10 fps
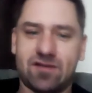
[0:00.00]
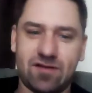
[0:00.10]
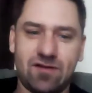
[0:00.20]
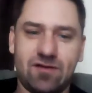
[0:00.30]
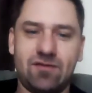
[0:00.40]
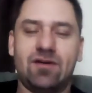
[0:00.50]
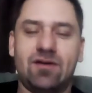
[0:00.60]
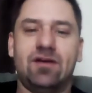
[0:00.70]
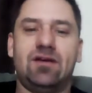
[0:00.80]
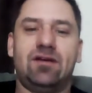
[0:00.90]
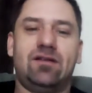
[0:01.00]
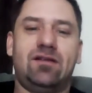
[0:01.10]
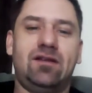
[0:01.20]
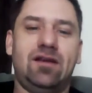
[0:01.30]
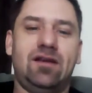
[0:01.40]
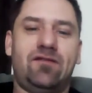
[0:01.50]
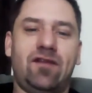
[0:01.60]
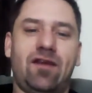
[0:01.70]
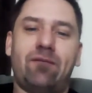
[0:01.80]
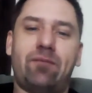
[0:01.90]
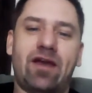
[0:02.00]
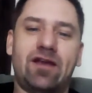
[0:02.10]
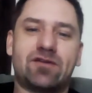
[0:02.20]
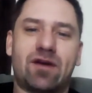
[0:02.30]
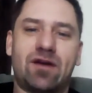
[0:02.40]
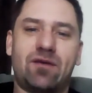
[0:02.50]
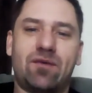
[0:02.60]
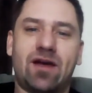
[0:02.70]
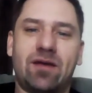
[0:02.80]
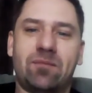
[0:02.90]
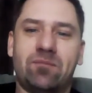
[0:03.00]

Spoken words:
to the affiliate page right away.